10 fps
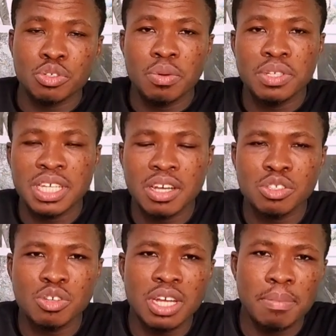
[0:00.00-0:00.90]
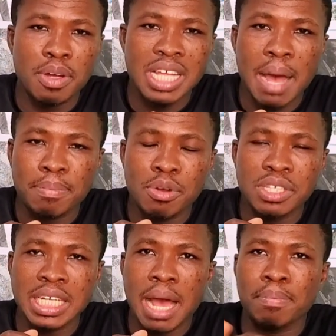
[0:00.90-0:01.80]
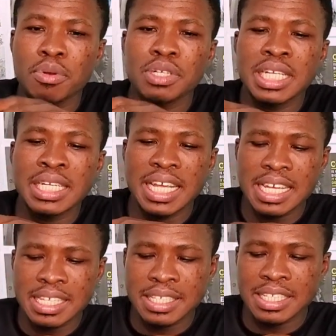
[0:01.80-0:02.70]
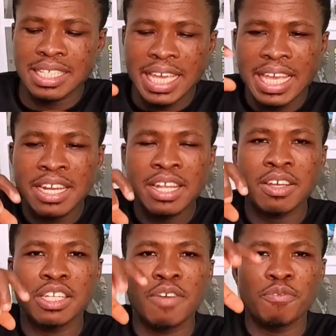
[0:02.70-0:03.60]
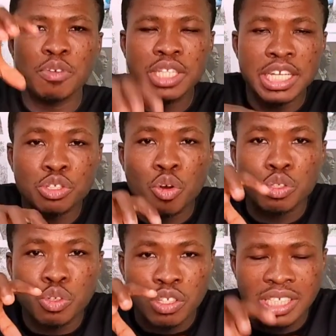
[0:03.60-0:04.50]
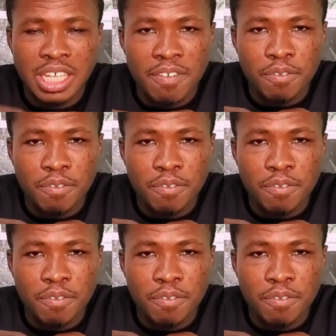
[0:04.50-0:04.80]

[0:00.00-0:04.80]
So when we talk about uploading is taking the footage on your cell